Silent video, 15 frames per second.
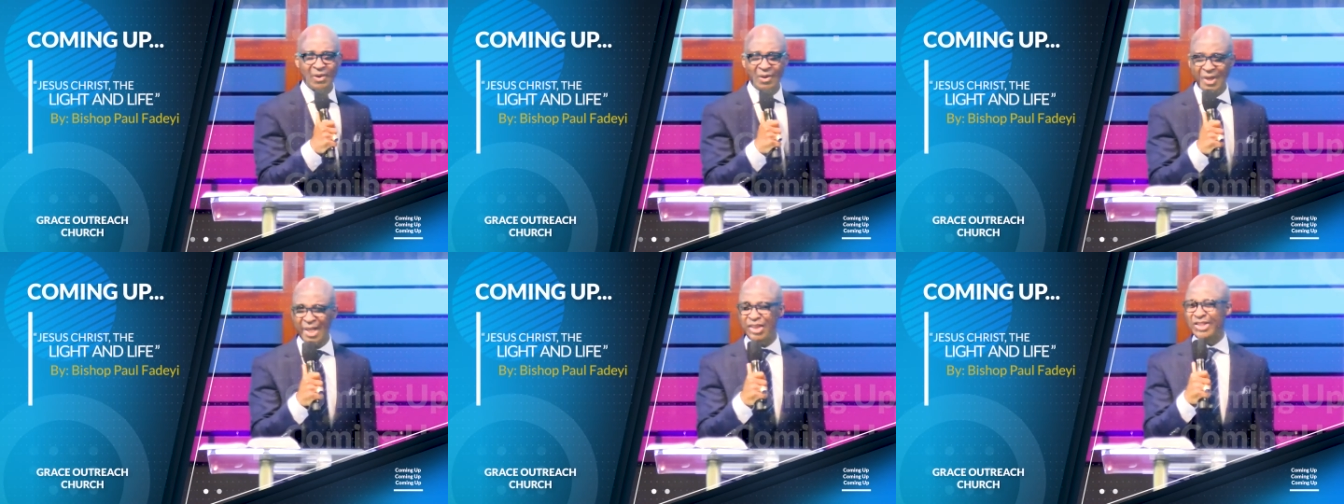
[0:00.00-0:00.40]

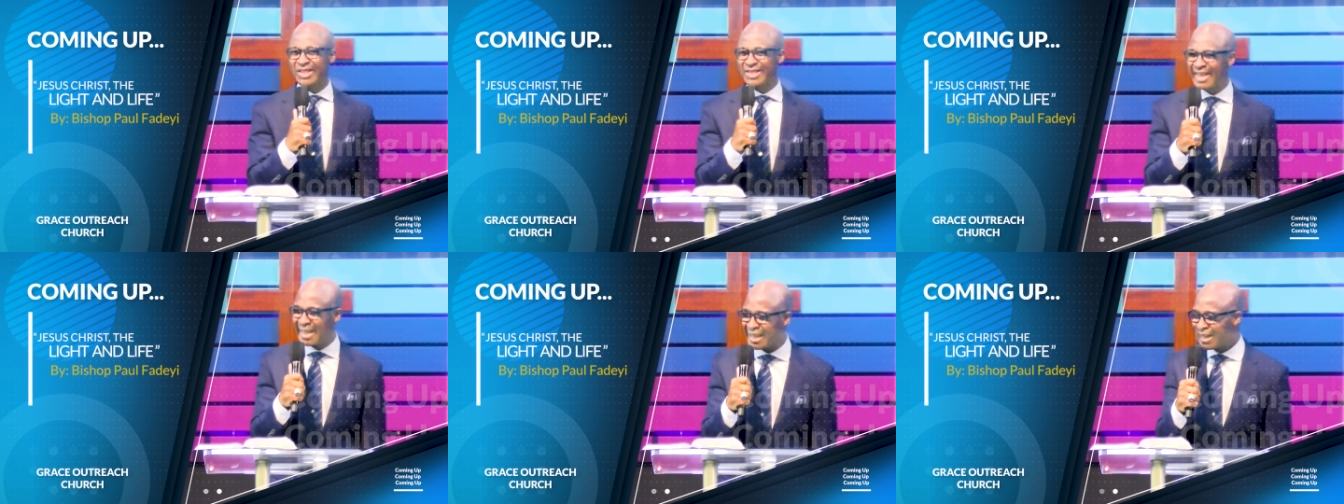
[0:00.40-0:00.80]

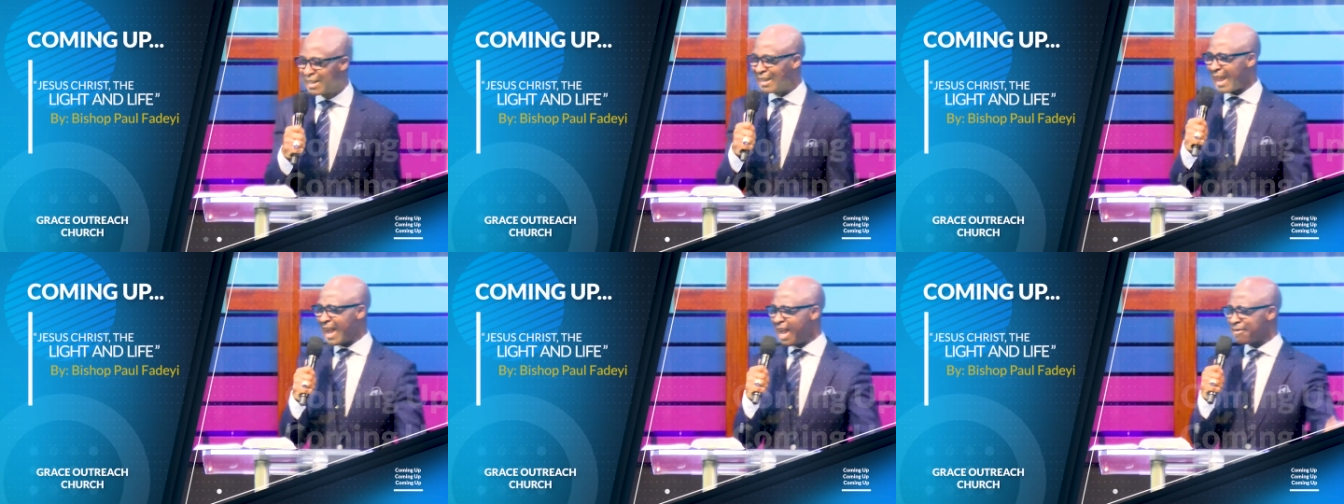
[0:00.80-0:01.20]
It's the
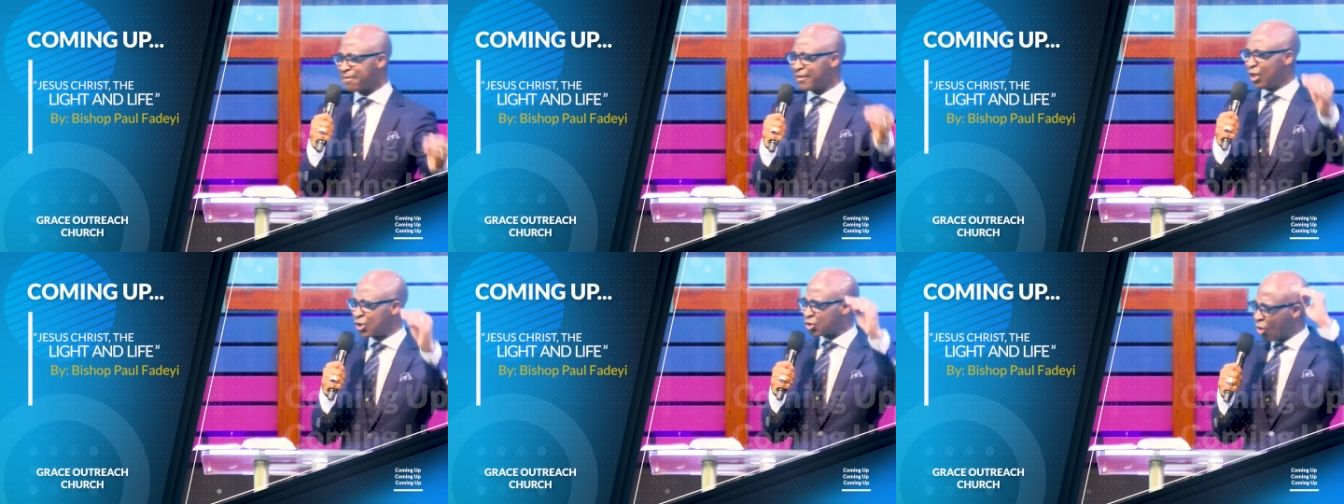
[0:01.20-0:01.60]

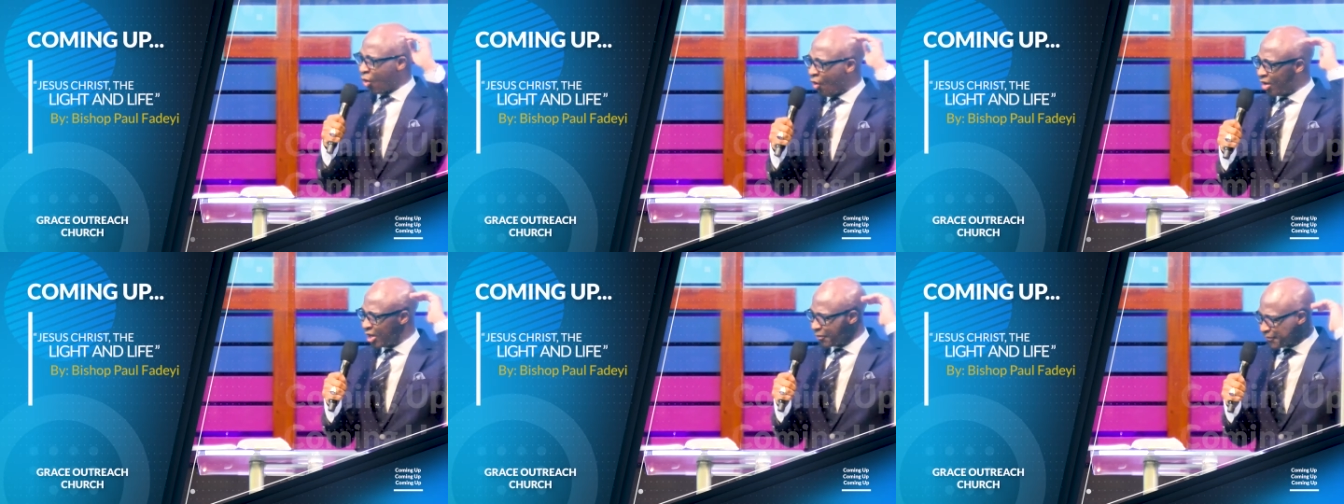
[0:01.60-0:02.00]
life is
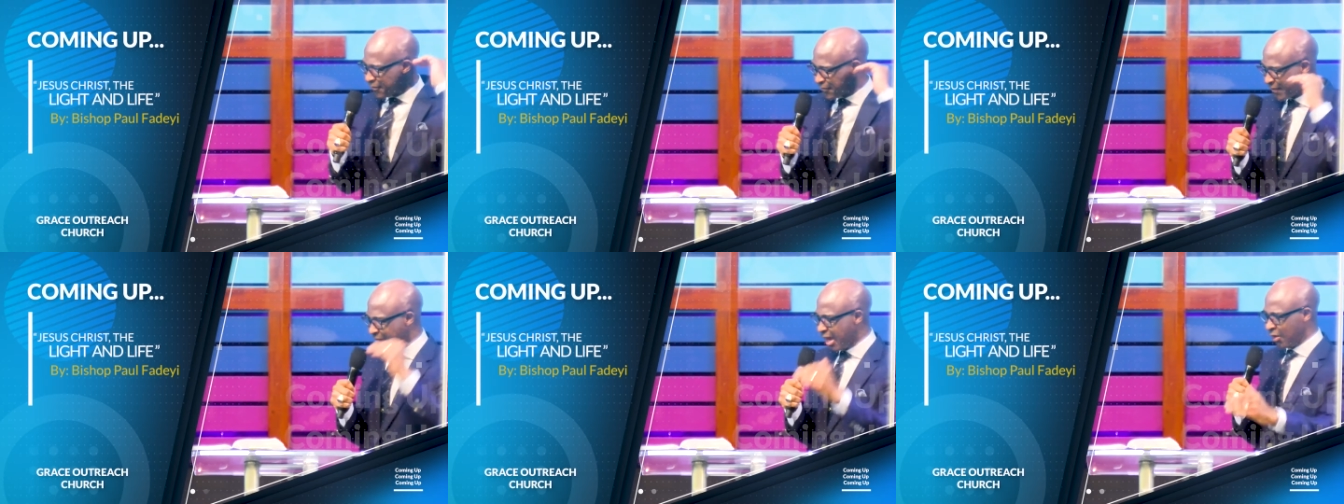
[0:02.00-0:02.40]
only
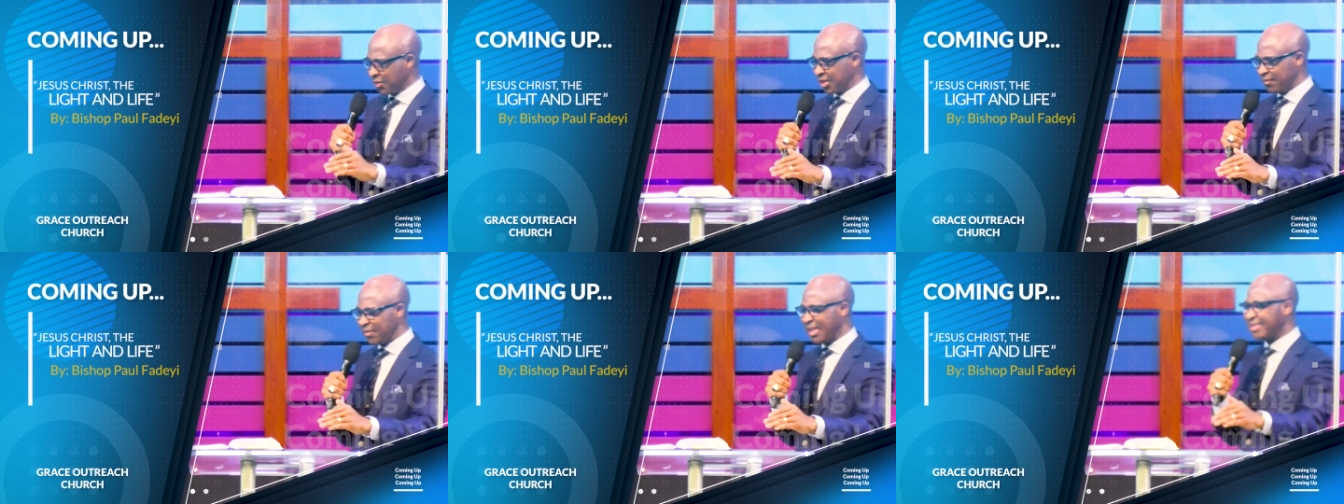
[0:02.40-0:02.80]

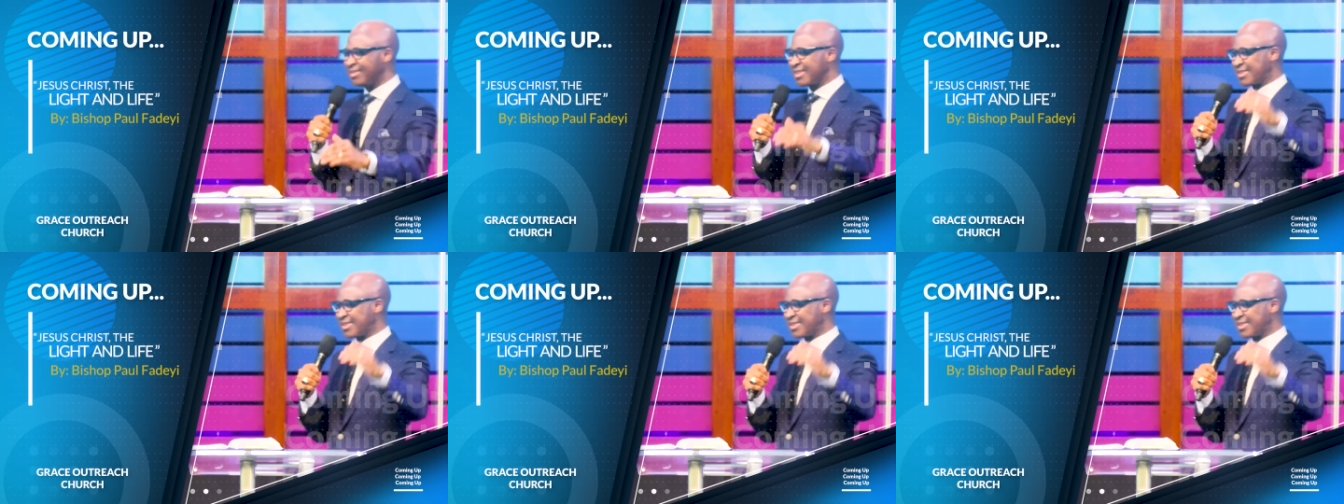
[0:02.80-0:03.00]
found in the